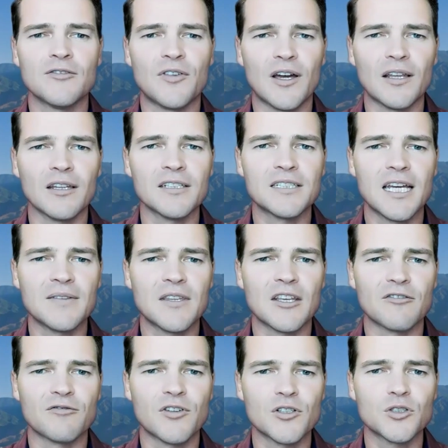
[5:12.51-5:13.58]
validate the
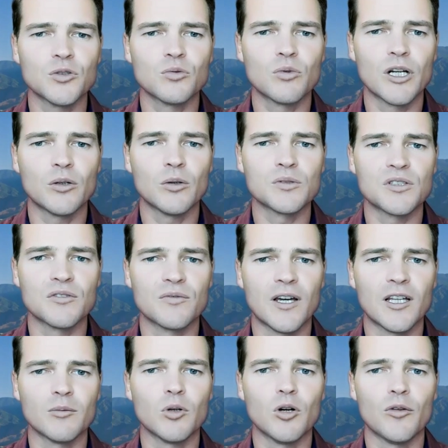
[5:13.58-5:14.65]
official records
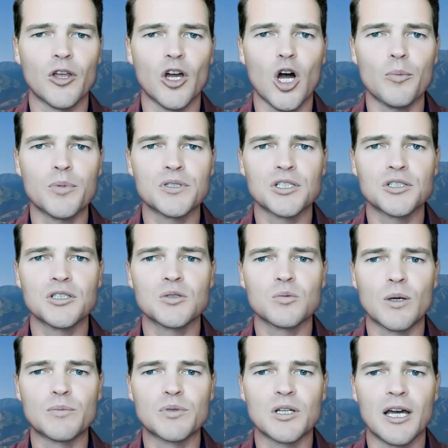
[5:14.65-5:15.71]
available on the opposition's
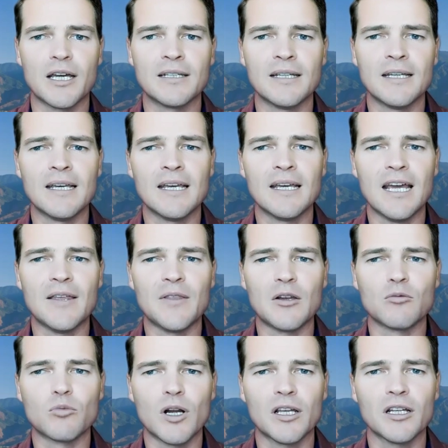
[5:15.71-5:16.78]
website, and
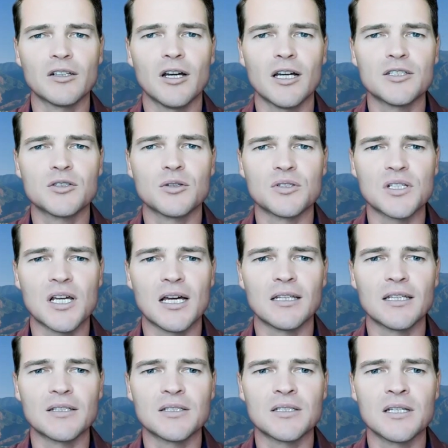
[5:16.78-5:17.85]
then recognize
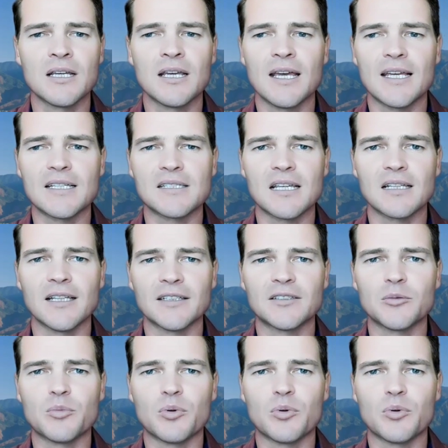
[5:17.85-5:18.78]
Gonzalez as the elected